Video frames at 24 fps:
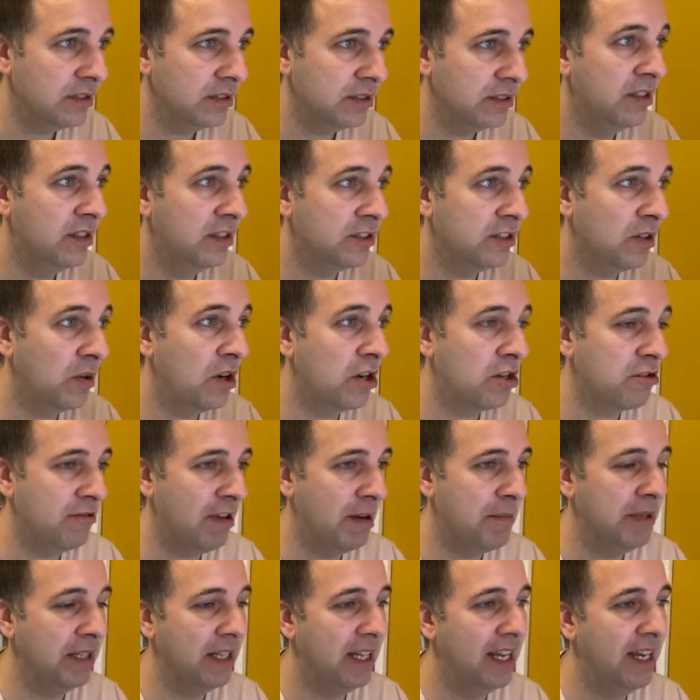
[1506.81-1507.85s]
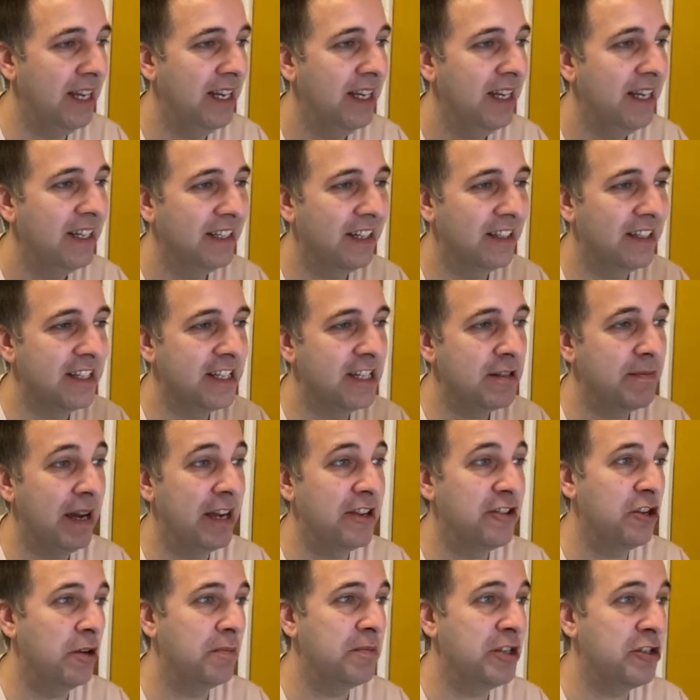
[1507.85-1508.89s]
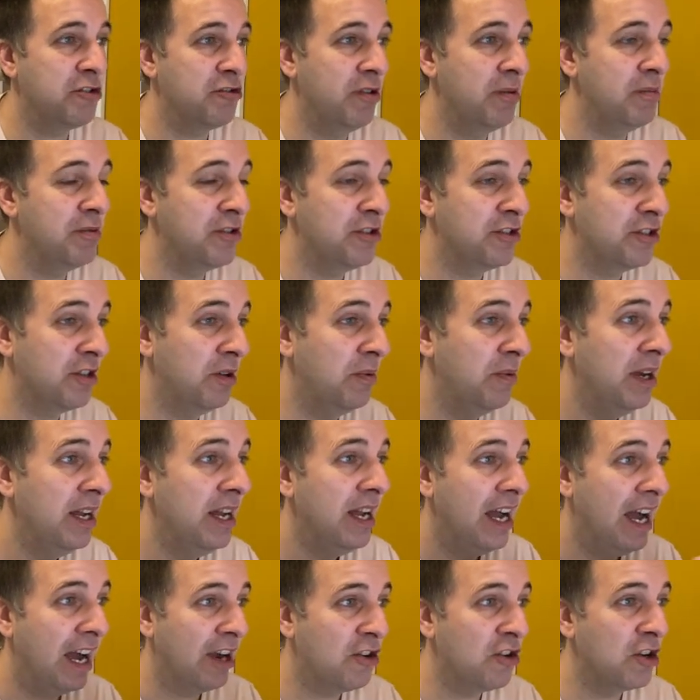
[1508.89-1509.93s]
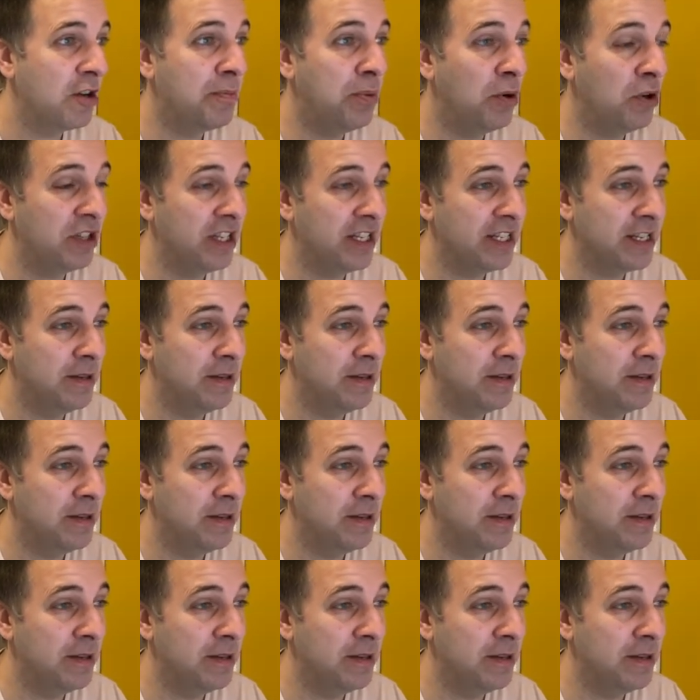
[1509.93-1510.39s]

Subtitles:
So on Grammarly, now this is my job description, so I could have put this in